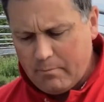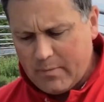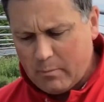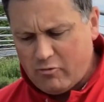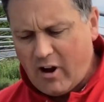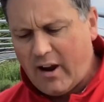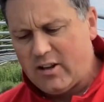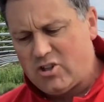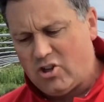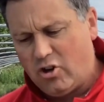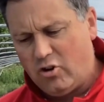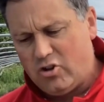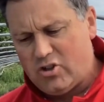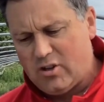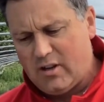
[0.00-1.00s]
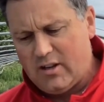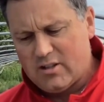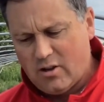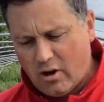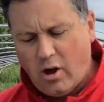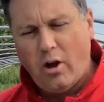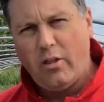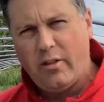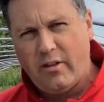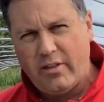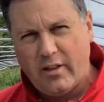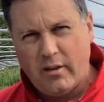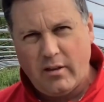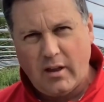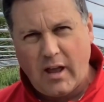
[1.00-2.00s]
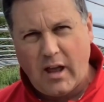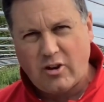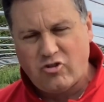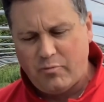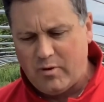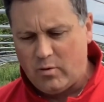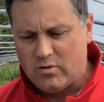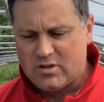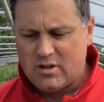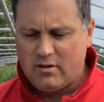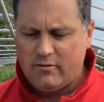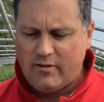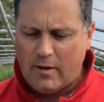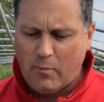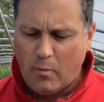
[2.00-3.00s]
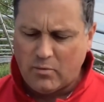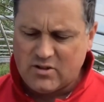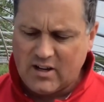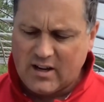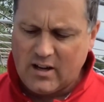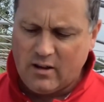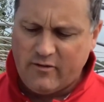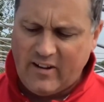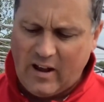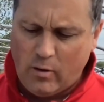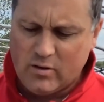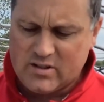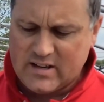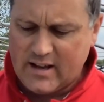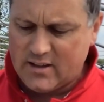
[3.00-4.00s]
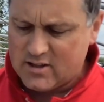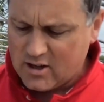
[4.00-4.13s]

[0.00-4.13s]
Bright Touch, it's got all the attributes of Uptick in the flower scent